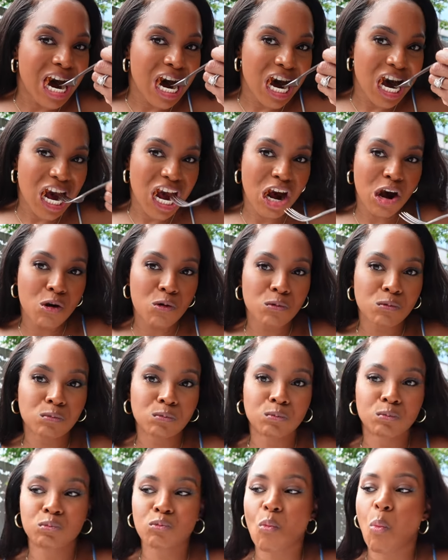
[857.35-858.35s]

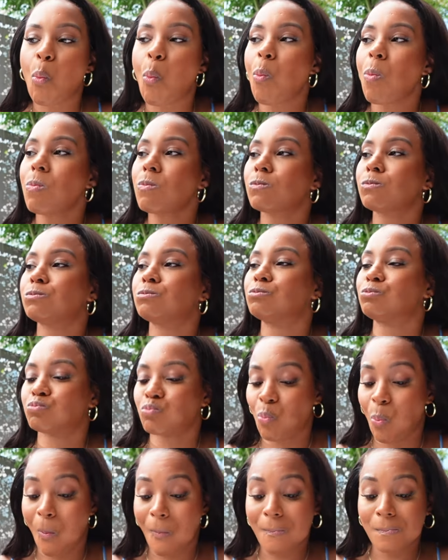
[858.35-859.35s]
I'd kill that.
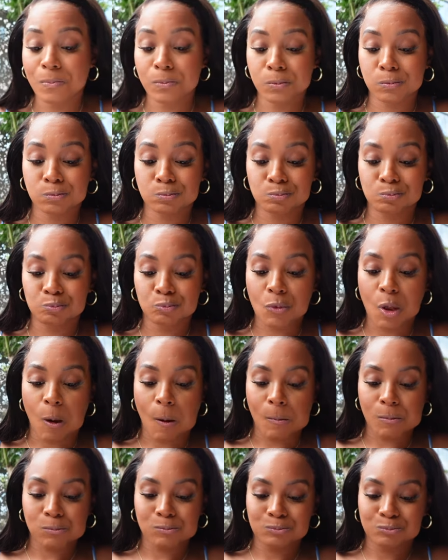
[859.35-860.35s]

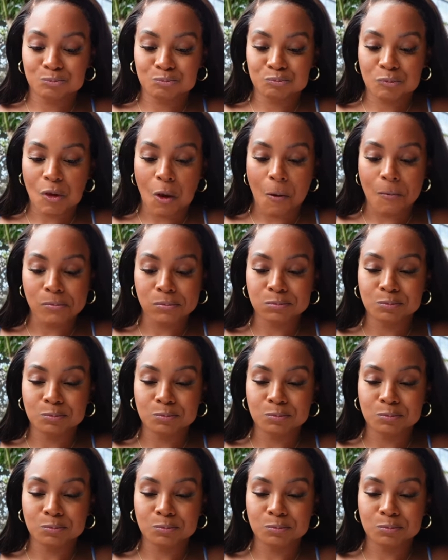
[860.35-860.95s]
I'm good.